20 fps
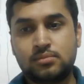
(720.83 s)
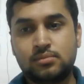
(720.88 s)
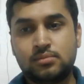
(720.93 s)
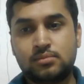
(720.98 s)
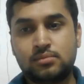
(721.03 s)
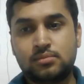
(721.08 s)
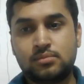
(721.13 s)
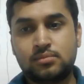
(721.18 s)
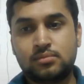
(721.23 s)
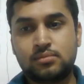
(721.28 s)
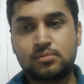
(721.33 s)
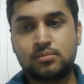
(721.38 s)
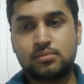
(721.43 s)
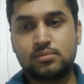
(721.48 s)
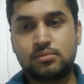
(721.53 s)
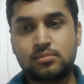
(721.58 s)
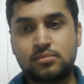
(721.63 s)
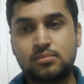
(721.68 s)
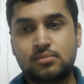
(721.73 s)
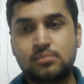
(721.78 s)

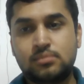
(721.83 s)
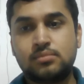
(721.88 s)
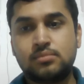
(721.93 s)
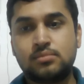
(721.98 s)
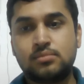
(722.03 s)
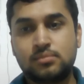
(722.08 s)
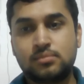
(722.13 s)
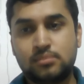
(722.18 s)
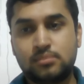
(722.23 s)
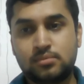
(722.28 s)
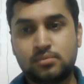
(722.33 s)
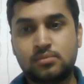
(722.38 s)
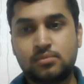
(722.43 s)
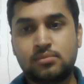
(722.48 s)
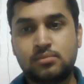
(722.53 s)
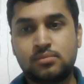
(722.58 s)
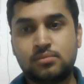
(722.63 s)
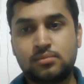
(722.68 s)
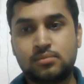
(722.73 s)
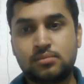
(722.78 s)

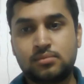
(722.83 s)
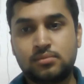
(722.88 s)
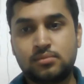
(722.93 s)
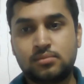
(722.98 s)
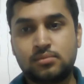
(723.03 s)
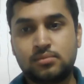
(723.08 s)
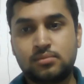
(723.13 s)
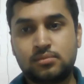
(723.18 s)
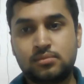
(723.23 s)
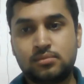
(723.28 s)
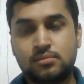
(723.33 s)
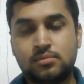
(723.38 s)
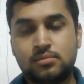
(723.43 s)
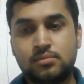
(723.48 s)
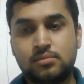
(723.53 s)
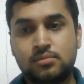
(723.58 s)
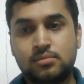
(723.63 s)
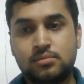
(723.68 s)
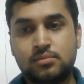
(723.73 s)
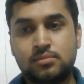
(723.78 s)

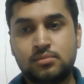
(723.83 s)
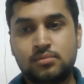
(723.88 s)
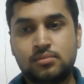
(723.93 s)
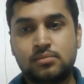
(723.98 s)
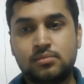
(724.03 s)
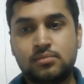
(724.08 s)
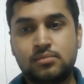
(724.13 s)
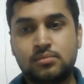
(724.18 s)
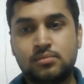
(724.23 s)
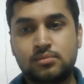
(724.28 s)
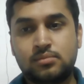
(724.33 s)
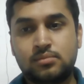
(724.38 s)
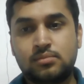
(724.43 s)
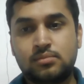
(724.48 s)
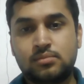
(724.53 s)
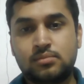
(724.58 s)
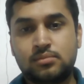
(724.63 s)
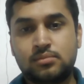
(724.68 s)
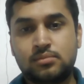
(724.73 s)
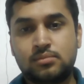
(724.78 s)

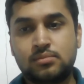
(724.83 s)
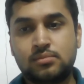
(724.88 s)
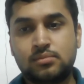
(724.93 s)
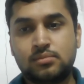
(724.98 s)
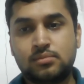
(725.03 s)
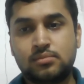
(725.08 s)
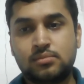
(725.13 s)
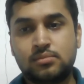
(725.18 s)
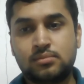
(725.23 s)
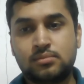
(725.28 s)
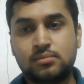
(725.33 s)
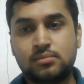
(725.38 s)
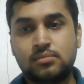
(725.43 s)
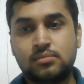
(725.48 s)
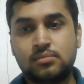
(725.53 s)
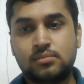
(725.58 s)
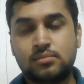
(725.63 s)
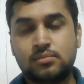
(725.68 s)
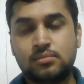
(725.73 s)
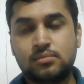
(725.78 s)

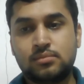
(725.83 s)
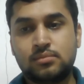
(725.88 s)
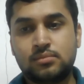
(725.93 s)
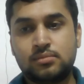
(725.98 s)
No words are spoken by the person on screen.